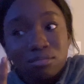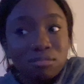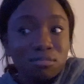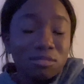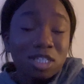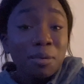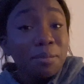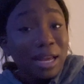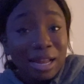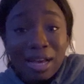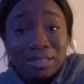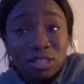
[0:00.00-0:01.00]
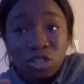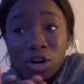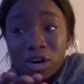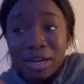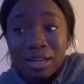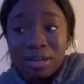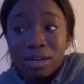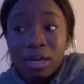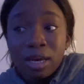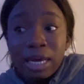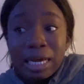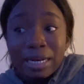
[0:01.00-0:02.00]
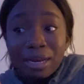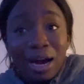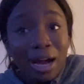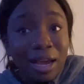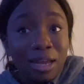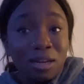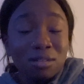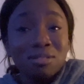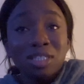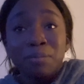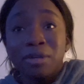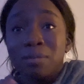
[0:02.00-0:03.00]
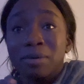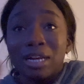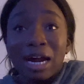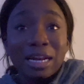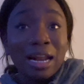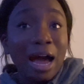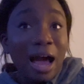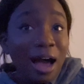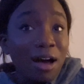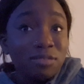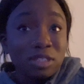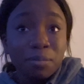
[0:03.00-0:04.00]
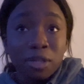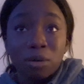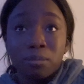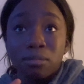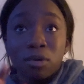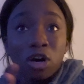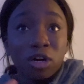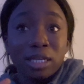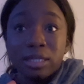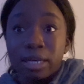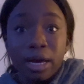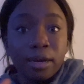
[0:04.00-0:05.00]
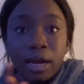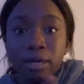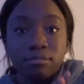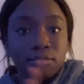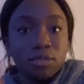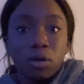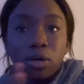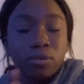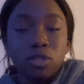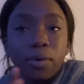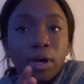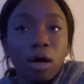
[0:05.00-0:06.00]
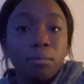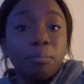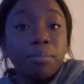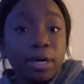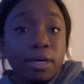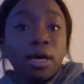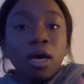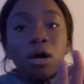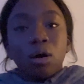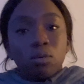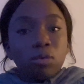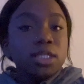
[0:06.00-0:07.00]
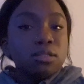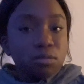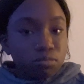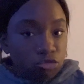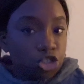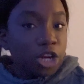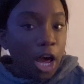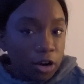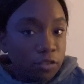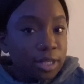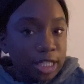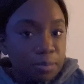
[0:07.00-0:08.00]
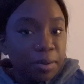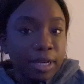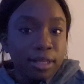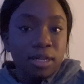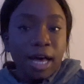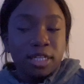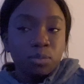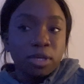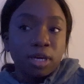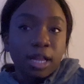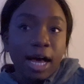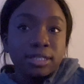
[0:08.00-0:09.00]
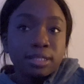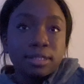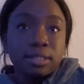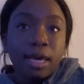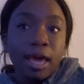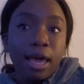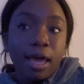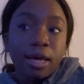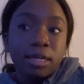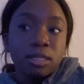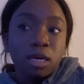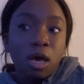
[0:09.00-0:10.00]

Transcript: Some of my classes are in nine, some of them are nine and a half, some of them are in 10, I don't know what's going on. But it's generally speaking the last week of classes. And